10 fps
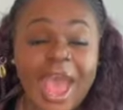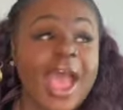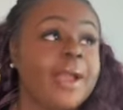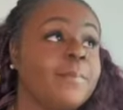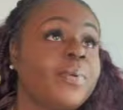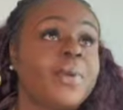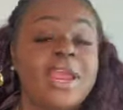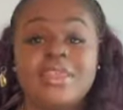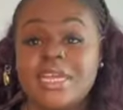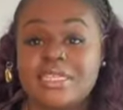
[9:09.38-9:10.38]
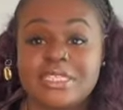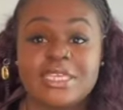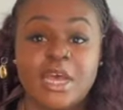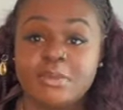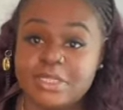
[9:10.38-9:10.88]
I pray that this
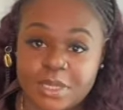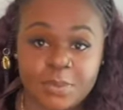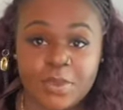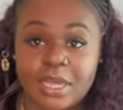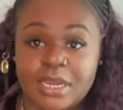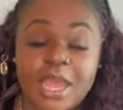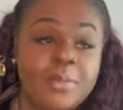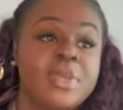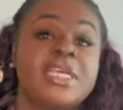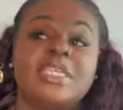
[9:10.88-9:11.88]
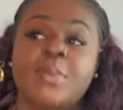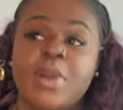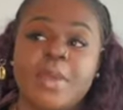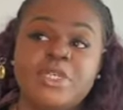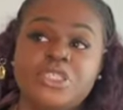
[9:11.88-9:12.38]
helps someone, because I
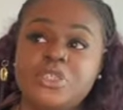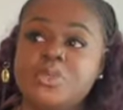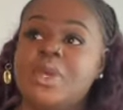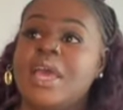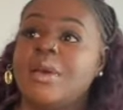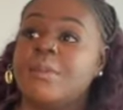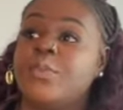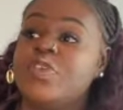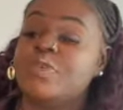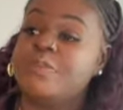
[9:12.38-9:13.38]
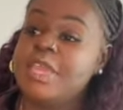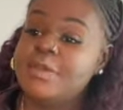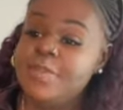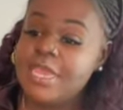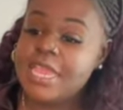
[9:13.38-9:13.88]
promise you, with
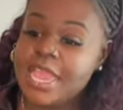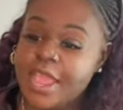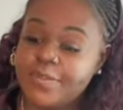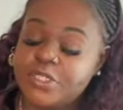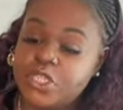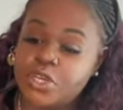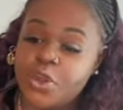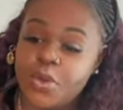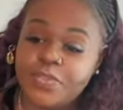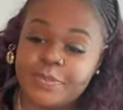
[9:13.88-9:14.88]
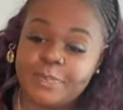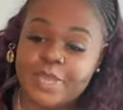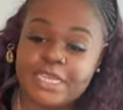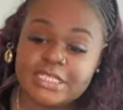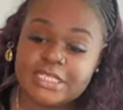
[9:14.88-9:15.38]
me being able to know the
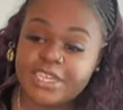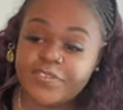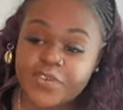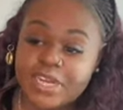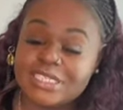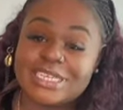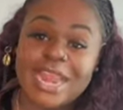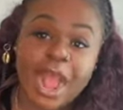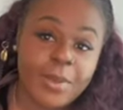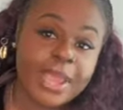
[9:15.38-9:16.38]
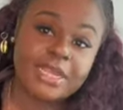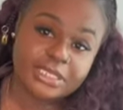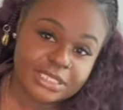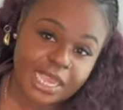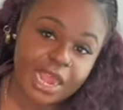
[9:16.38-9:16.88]
biggest difference, now I
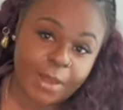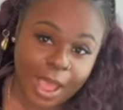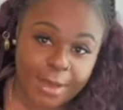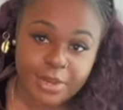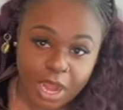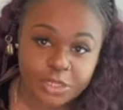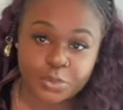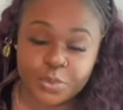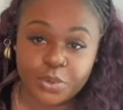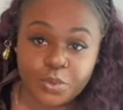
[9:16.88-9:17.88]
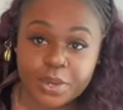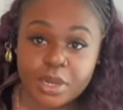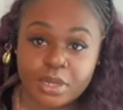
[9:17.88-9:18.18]
can say I'm an entrepreneur.